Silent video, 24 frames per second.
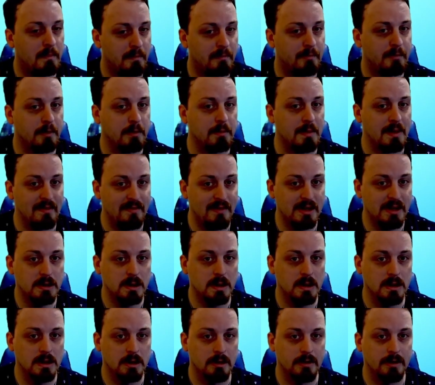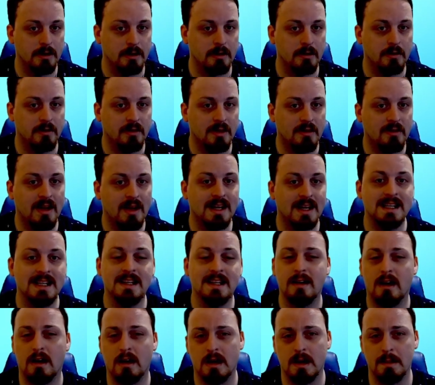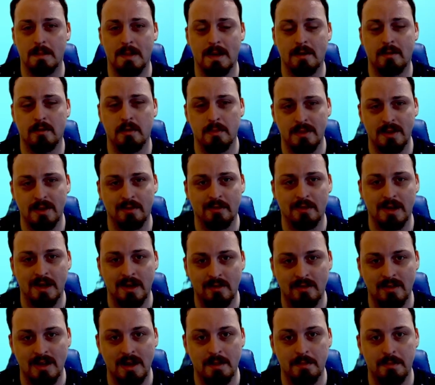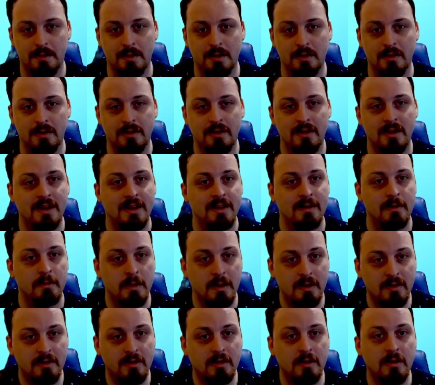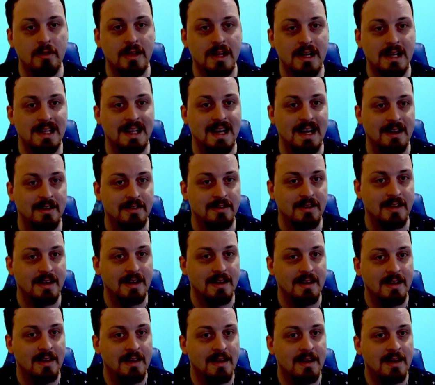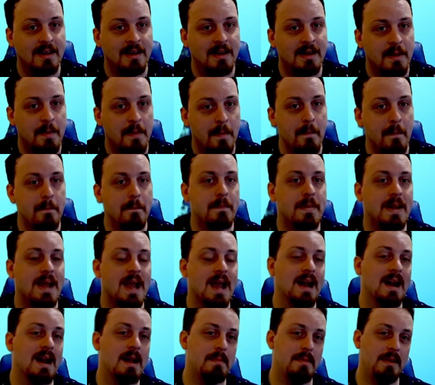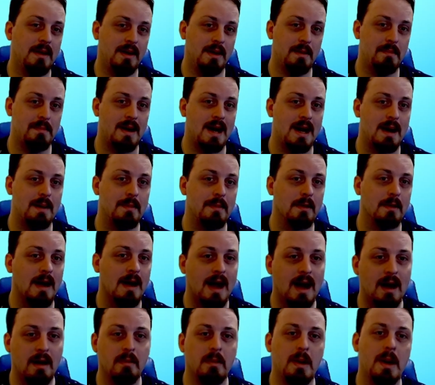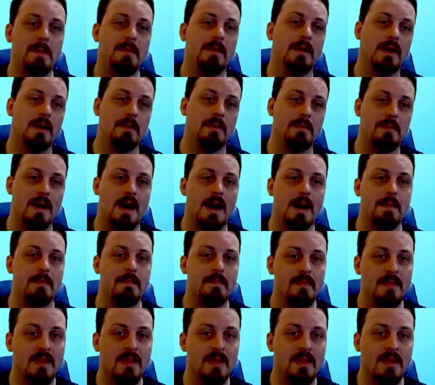for my visual learners, let's actually talk about some different examples. Let's do the classic, can I build a bomb, or how do I build a bomb?